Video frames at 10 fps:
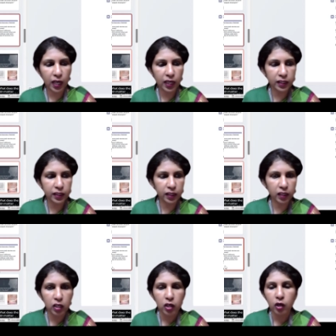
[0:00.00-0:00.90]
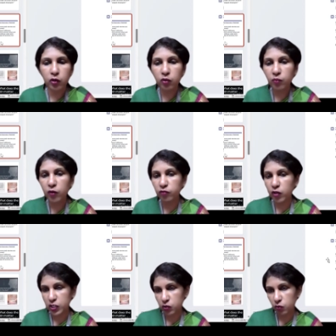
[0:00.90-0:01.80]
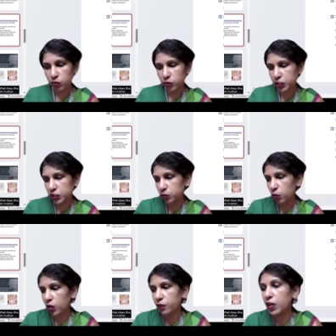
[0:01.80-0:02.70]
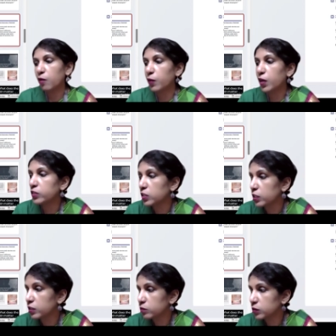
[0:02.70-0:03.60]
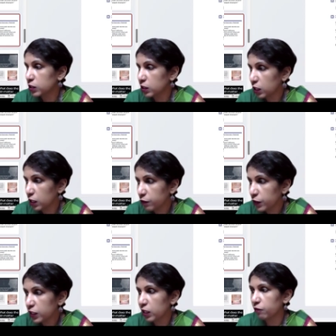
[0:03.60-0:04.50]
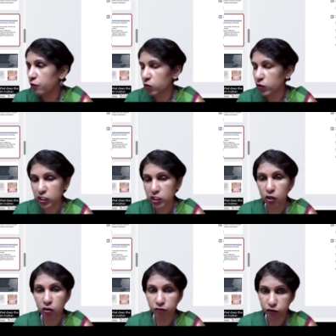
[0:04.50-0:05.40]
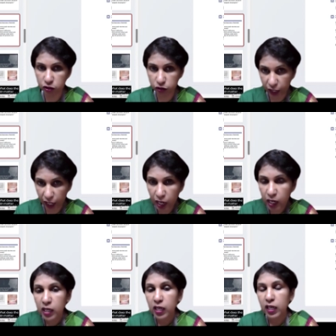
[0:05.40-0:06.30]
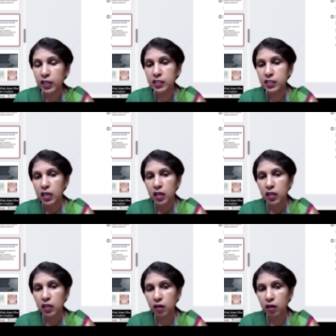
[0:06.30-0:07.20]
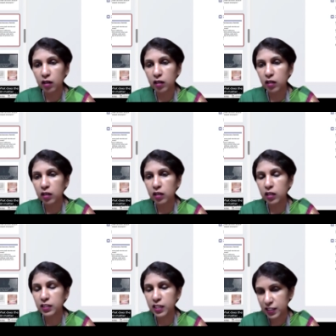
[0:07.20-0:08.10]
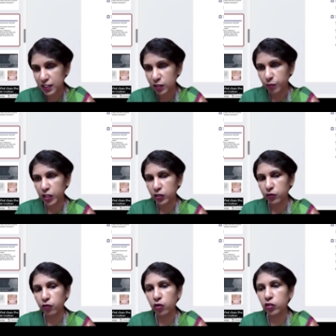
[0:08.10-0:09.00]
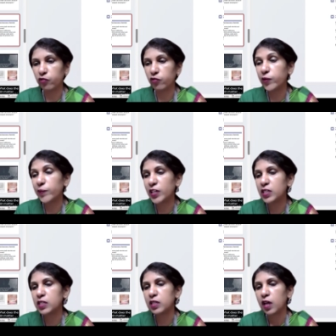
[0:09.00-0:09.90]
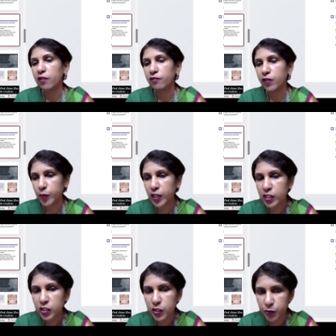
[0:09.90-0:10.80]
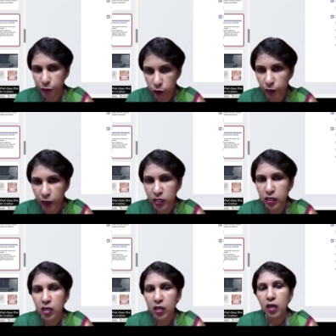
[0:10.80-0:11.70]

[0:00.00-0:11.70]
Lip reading: And a room of one's own, which is what we are majorly dealing with and focusing on today, is a testament for the women's feminist movement.